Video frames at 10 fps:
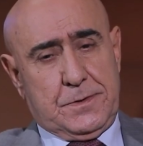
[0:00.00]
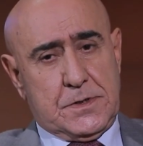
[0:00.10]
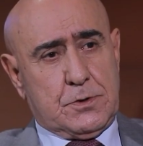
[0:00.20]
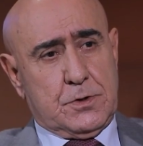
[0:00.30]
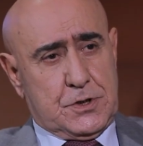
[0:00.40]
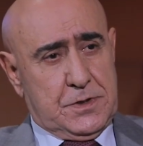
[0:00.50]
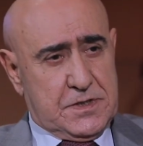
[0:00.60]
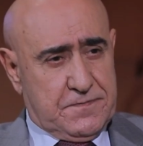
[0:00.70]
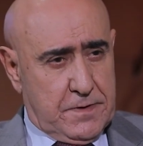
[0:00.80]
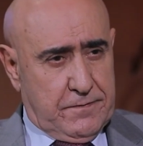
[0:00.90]
This question
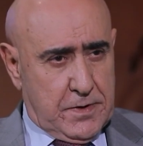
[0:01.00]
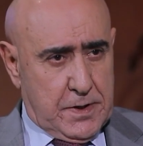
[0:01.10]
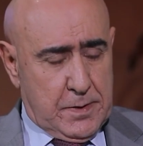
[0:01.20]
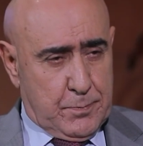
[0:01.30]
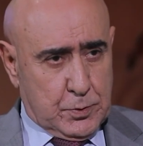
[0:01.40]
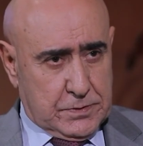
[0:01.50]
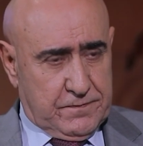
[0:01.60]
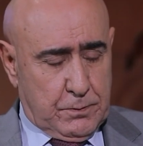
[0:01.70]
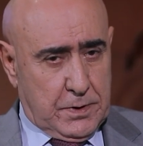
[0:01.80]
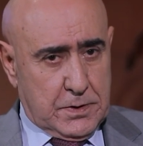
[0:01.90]
is very, very important
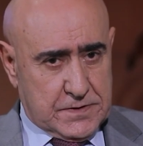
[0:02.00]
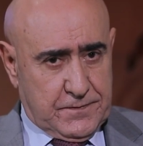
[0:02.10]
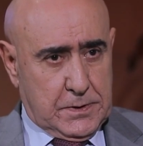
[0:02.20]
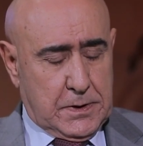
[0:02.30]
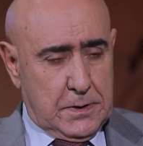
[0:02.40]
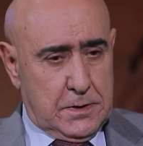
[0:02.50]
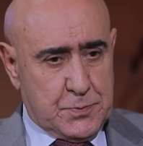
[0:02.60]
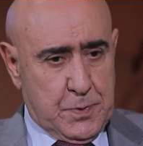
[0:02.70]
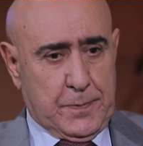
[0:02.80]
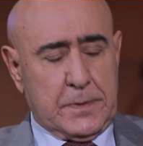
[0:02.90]
for us, for the Kurdish
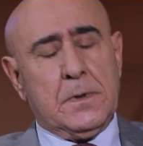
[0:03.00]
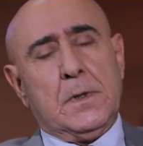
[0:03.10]
people.